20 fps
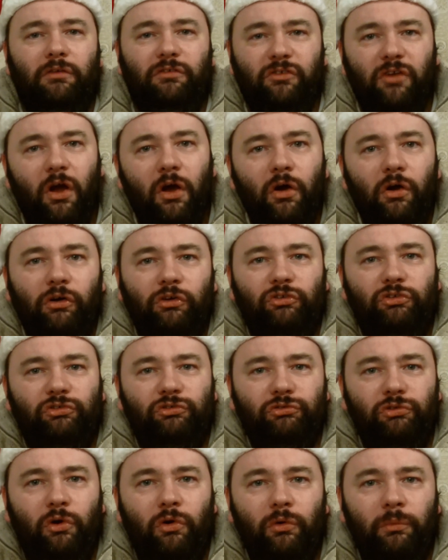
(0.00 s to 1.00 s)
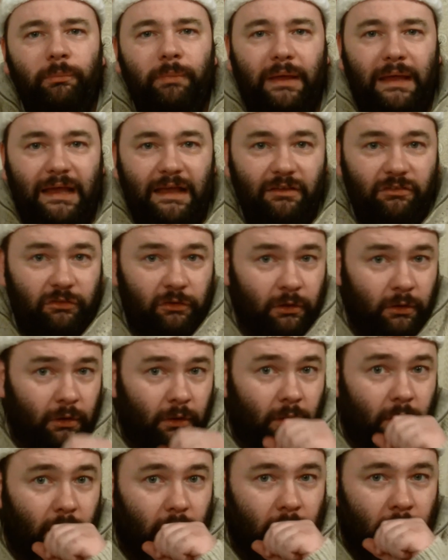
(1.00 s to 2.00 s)
dark strong beers,
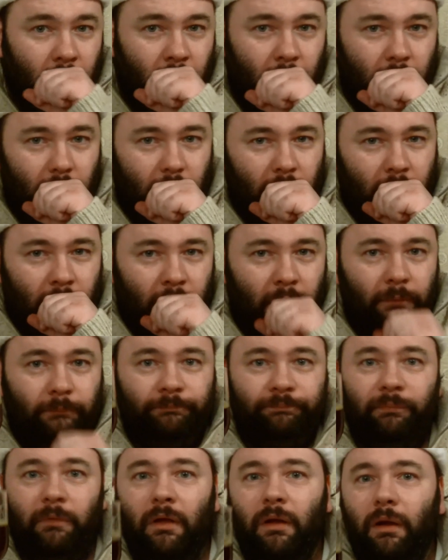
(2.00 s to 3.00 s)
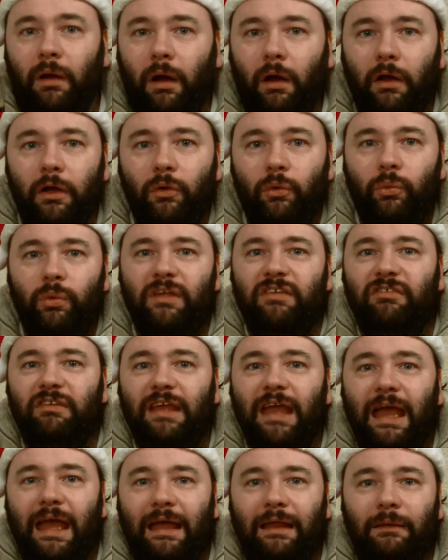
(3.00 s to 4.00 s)
I always
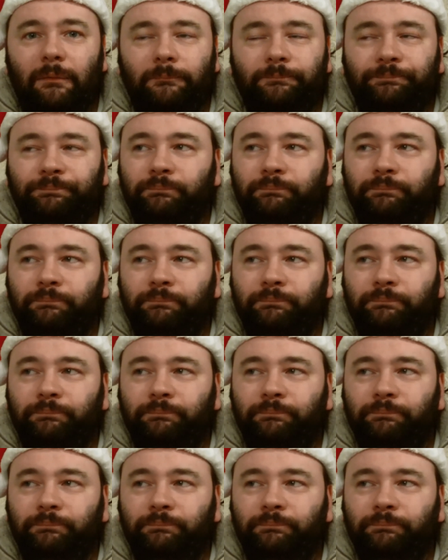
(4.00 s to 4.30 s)
get,